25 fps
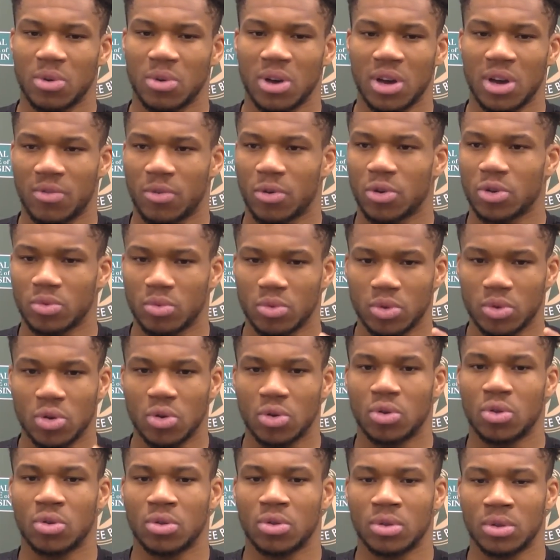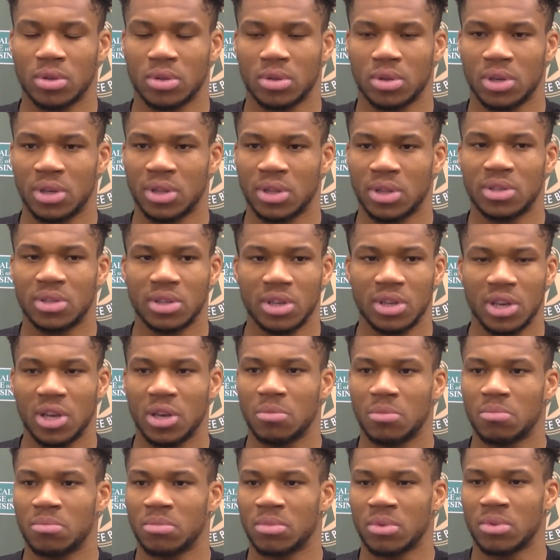We got to focus on what's going on in the
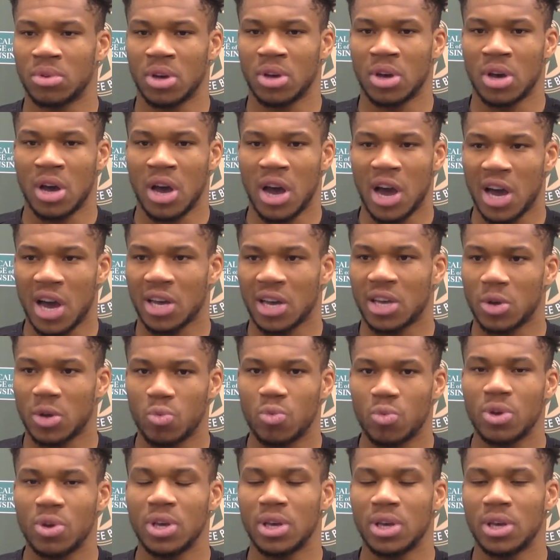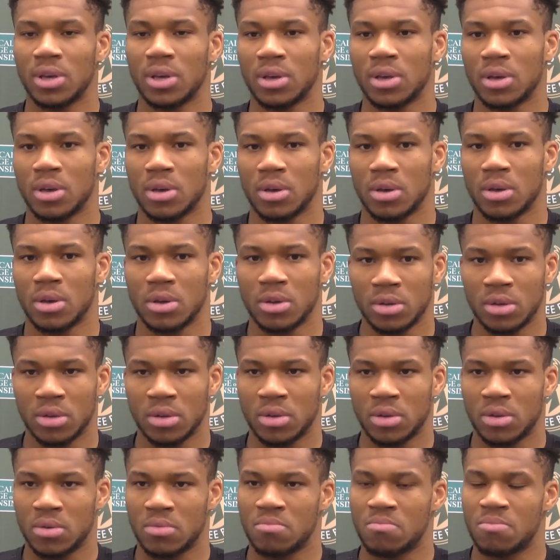team. How can we
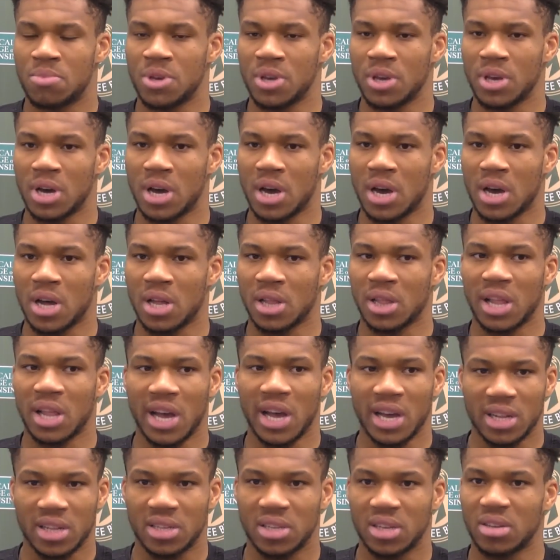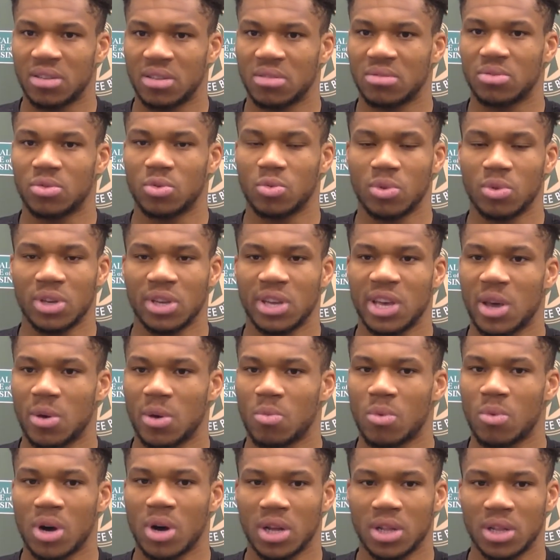be a locked team to win
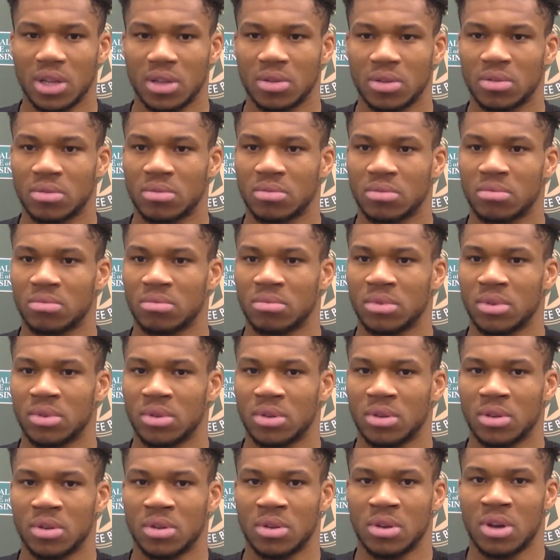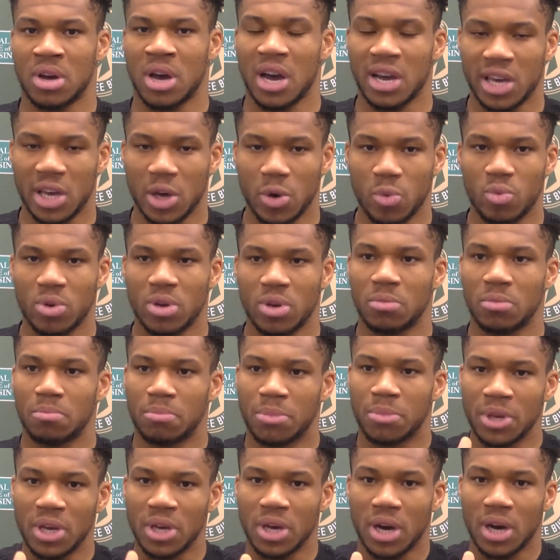game one? And how can we
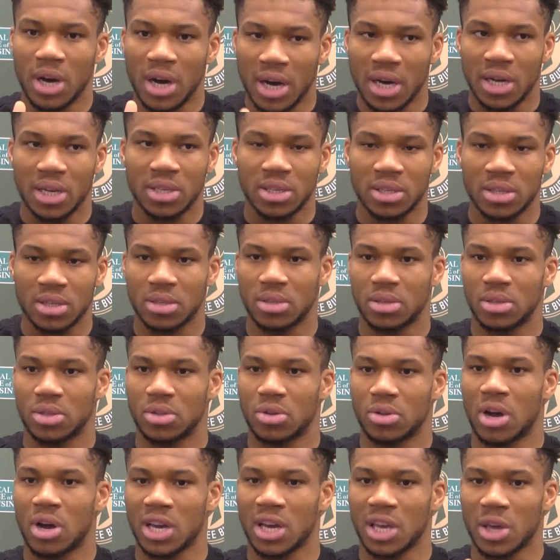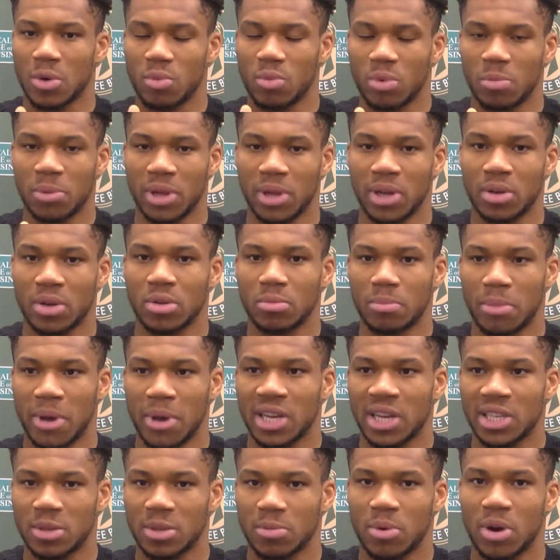be us? You know, how can we play good
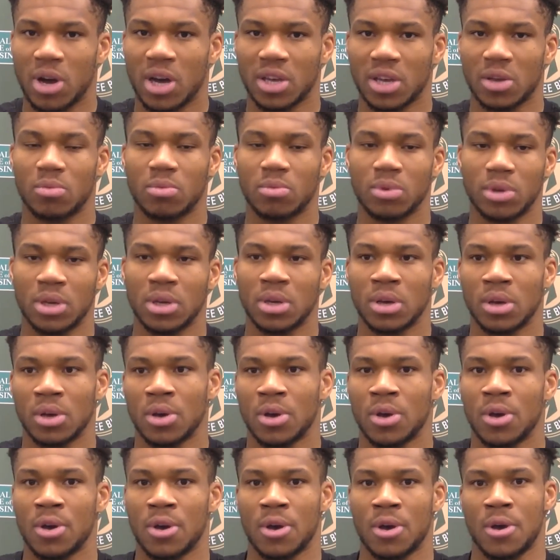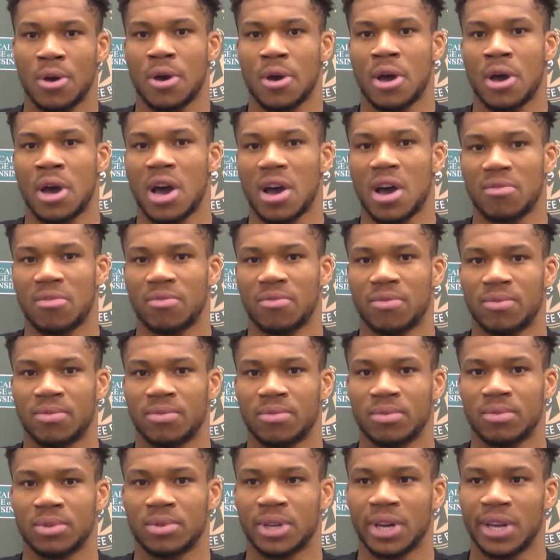basketball? How can we have
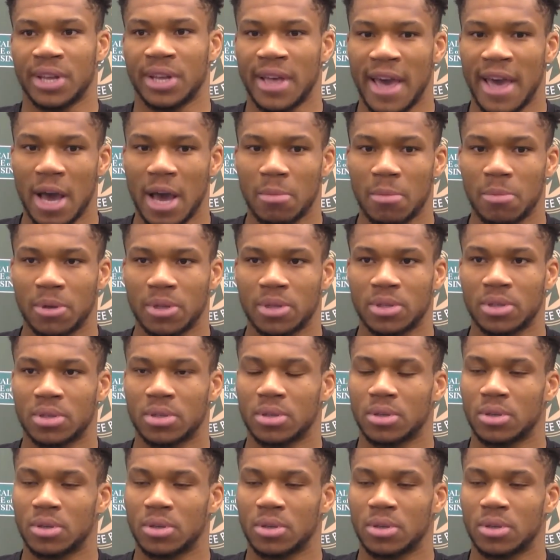great habits?